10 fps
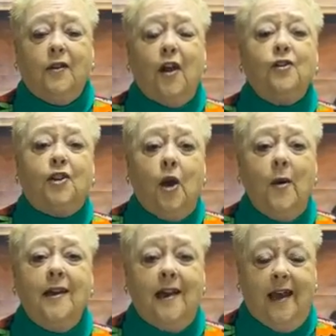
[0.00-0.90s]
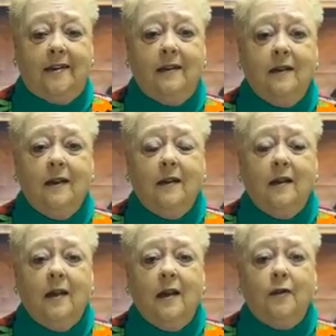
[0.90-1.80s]
They're doing it.
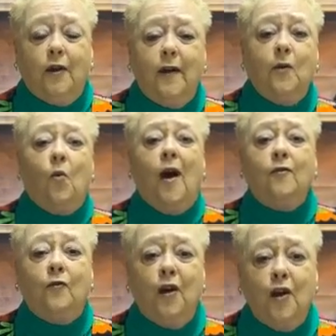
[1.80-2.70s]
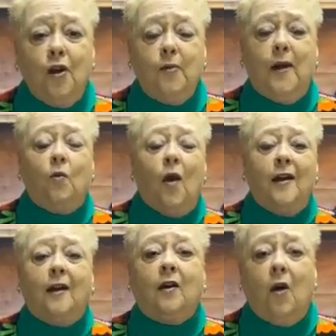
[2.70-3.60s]
They're in one room, in
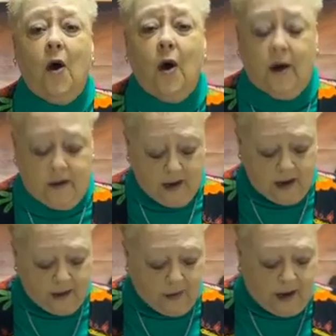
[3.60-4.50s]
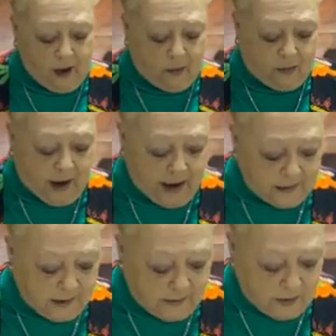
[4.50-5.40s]
one accord. They are
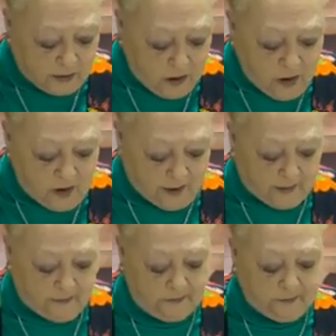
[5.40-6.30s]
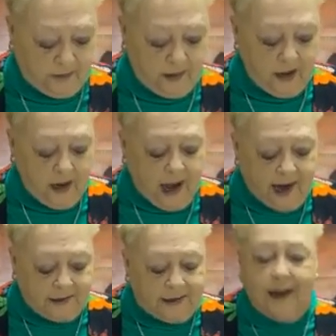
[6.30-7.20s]
praising the Lord.
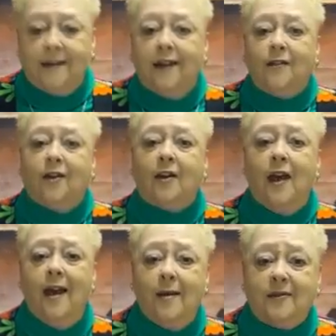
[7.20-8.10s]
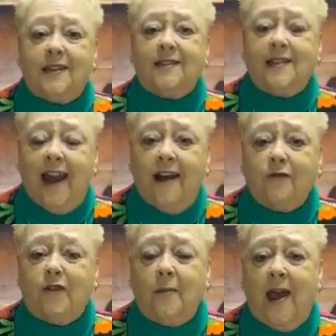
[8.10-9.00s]
And suddenly there comes a
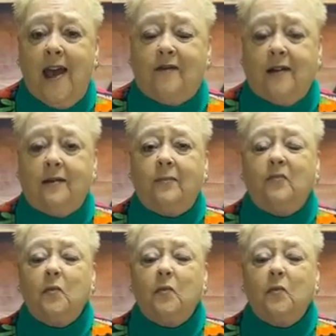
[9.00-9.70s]
sound from heaven,